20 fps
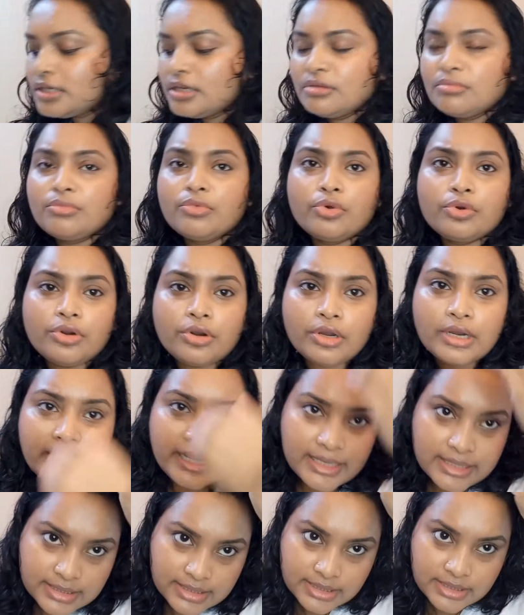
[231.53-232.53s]
more or
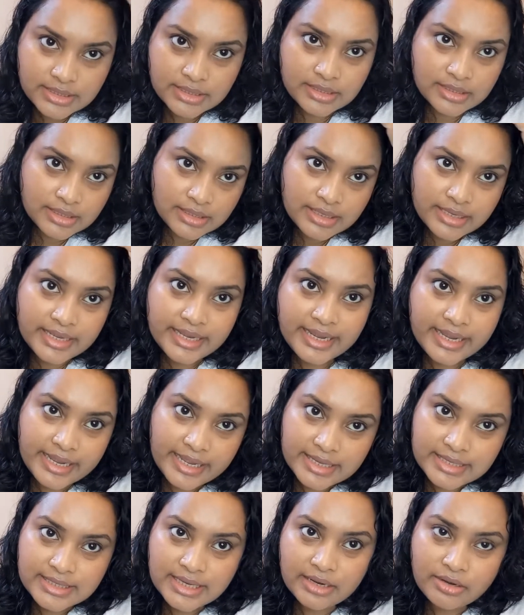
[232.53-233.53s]
less the
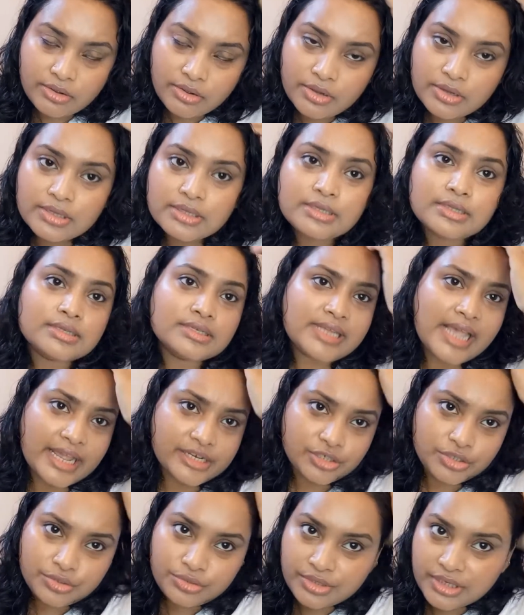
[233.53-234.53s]
hairs are all
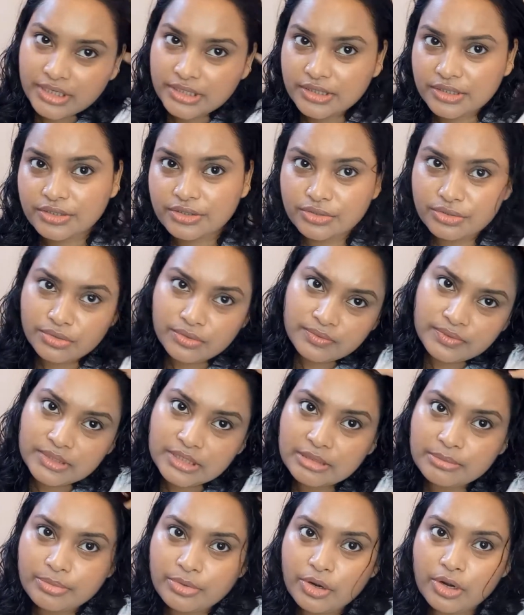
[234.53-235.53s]
saturated
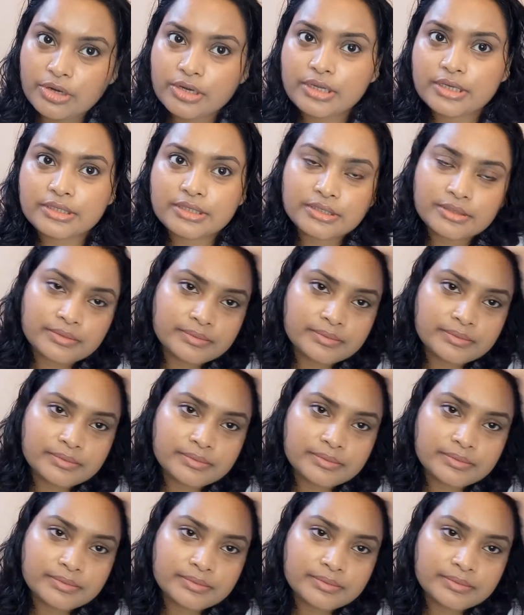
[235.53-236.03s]
with the product.